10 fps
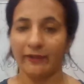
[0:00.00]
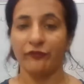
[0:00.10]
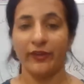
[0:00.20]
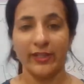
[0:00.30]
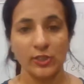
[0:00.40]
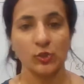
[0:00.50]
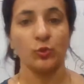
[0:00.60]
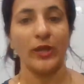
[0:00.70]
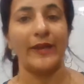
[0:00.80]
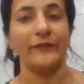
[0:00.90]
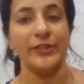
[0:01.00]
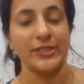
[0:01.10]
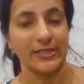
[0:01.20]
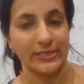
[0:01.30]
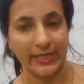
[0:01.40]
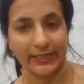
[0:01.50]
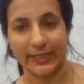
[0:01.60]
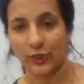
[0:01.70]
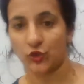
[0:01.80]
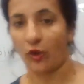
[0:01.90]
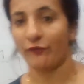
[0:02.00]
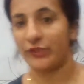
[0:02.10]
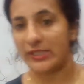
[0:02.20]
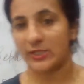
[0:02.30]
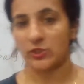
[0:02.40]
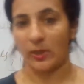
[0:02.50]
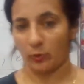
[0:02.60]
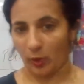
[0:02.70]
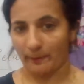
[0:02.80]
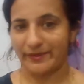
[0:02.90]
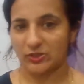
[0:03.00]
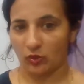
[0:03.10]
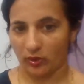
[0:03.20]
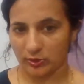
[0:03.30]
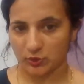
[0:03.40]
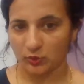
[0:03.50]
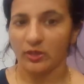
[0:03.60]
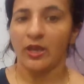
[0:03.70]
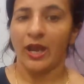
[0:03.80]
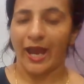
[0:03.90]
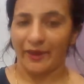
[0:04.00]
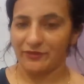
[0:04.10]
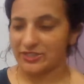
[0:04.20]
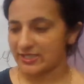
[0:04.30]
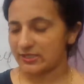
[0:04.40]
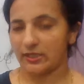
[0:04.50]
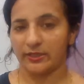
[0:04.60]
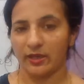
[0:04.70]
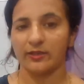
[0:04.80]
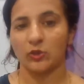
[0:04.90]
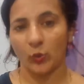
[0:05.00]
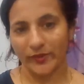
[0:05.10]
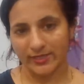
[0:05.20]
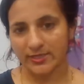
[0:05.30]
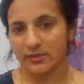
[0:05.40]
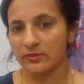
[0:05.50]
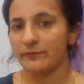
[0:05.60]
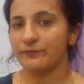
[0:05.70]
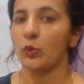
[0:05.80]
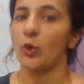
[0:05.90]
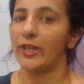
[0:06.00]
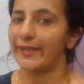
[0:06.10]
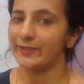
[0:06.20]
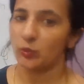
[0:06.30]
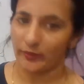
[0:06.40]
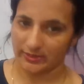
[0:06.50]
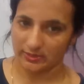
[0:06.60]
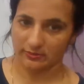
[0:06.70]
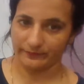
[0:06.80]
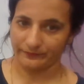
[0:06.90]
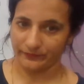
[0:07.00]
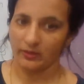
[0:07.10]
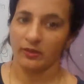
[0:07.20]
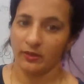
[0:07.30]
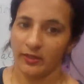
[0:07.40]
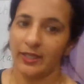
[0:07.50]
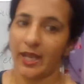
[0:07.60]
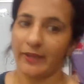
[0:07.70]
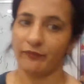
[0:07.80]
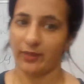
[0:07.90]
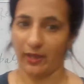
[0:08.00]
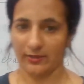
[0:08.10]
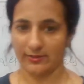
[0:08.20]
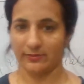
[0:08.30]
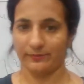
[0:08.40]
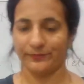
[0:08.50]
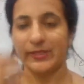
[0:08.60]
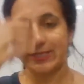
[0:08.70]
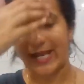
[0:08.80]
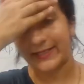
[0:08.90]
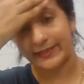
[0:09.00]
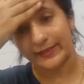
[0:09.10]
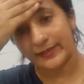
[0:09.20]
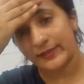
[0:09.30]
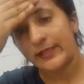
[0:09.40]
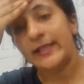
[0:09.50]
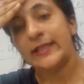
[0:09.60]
and very soon I will just take test of these topics also. I will just conduct quiz, online quiz, live class. Is that clear?